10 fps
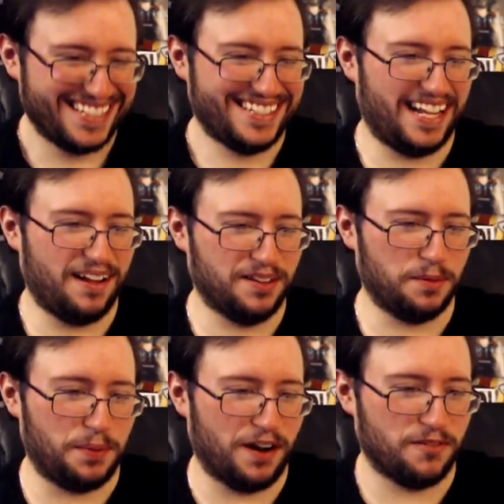Damn, that's a
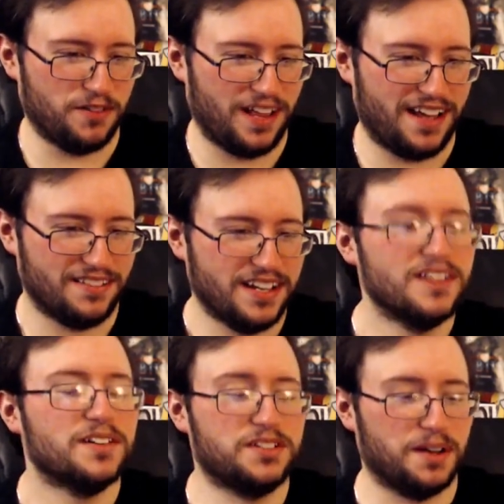powerful laugh.
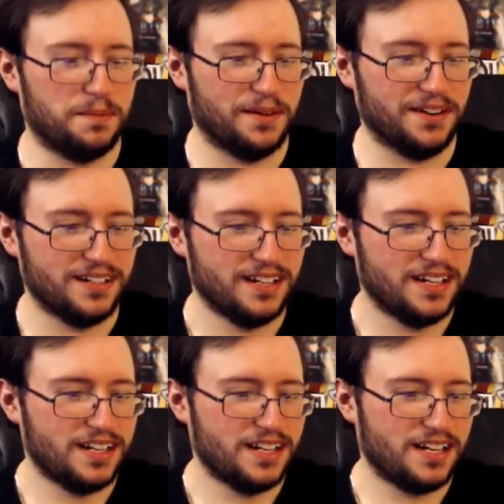What's up, bird?
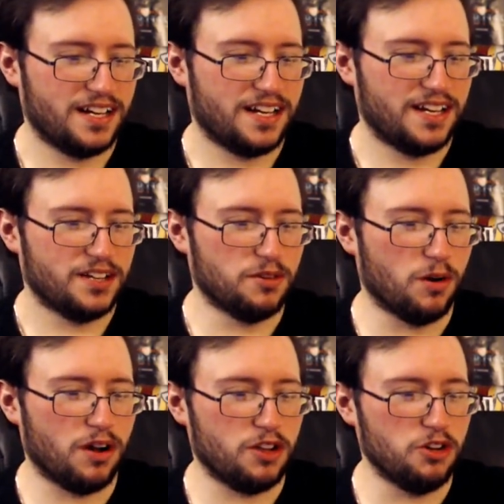You
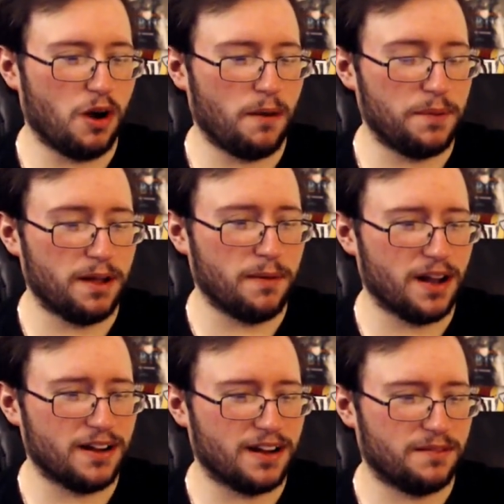want a beer
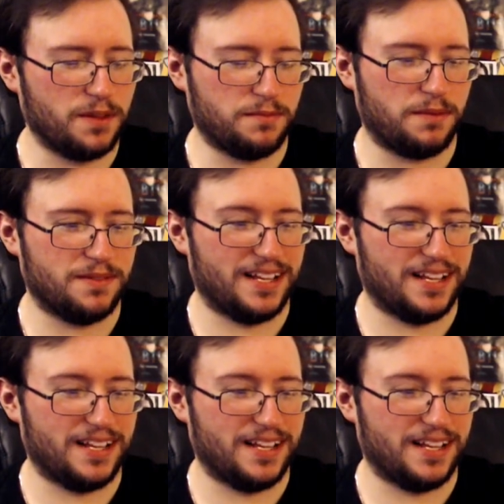bar? Yum, yum, yum.